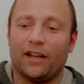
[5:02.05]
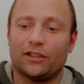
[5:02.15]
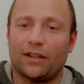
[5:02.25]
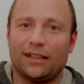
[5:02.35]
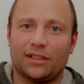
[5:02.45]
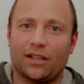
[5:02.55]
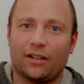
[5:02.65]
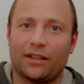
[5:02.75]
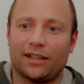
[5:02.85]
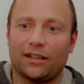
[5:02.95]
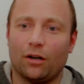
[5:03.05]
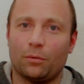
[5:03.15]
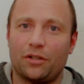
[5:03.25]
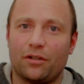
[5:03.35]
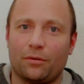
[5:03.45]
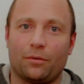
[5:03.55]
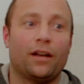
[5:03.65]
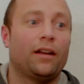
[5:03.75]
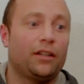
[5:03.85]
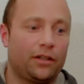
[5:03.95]
So that's the kind of thing that I would do.
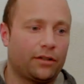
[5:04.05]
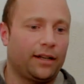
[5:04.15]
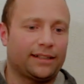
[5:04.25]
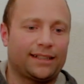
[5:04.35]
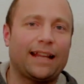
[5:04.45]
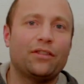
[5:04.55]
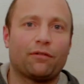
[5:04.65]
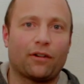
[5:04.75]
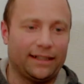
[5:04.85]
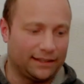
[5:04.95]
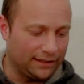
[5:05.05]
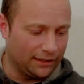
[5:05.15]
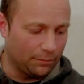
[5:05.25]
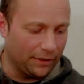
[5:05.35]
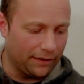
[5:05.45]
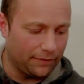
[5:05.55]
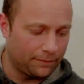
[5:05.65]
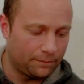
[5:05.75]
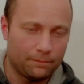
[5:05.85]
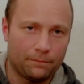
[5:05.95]
You can extend the phrase a little bit,
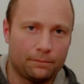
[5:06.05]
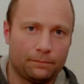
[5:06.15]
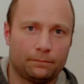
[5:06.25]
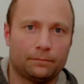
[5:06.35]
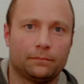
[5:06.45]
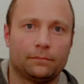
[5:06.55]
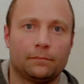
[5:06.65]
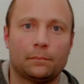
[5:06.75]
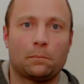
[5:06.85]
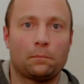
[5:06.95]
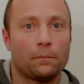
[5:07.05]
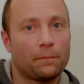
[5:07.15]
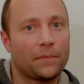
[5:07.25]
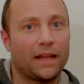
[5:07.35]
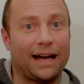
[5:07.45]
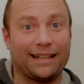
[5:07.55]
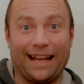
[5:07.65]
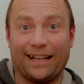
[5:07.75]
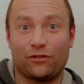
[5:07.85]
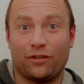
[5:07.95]
add
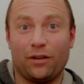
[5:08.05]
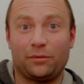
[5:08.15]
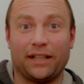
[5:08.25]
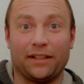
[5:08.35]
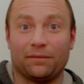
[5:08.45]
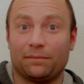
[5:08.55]
an extra note in.